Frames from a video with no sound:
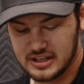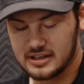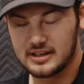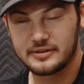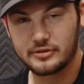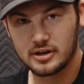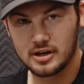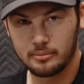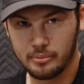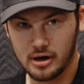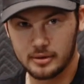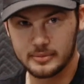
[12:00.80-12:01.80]
in different
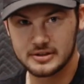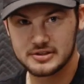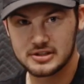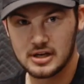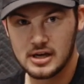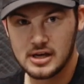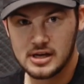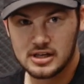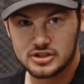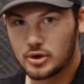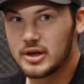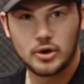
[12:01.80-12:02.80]
compartments
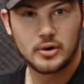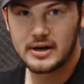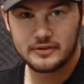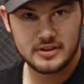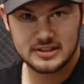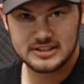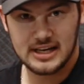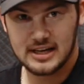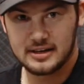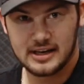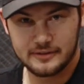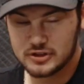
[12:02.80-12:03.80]
so I know where everything's
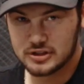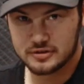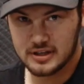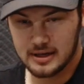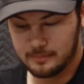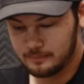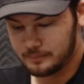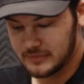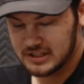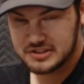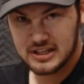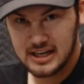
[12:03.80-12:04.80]
at every single time.
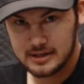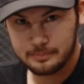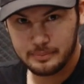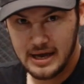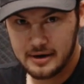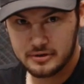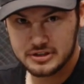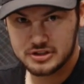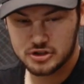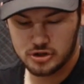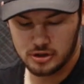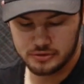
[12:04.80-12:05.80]
This side, batteries
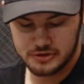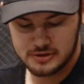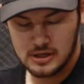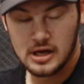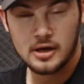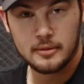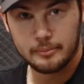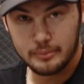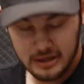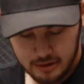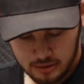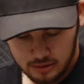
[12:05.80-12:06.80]
and drones.
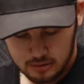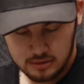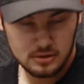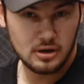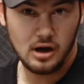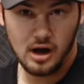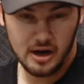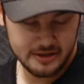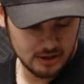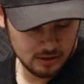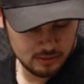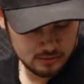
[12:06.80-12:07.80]
Middle,
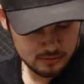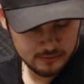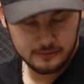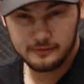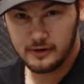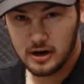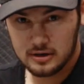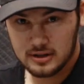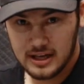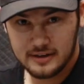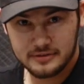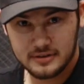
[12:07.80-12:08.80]
audio. Far
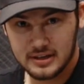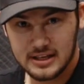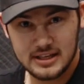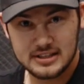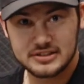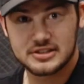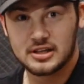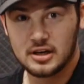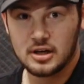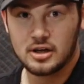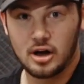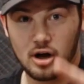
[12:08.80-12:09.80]
left is
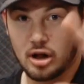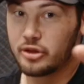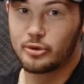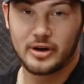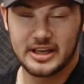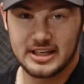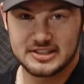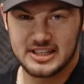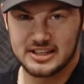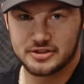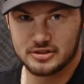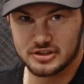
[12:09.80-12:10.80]
all the rig
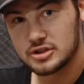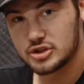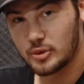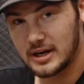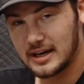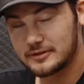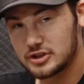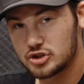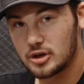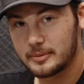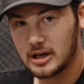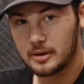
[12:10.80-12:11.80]
accessories. So when I have to
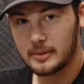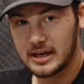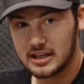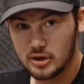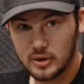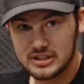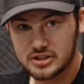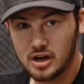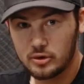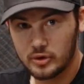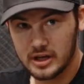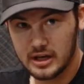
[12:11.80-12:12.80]
strip down my EOS
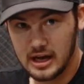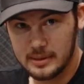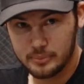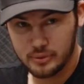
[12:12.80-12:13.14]
R rig, I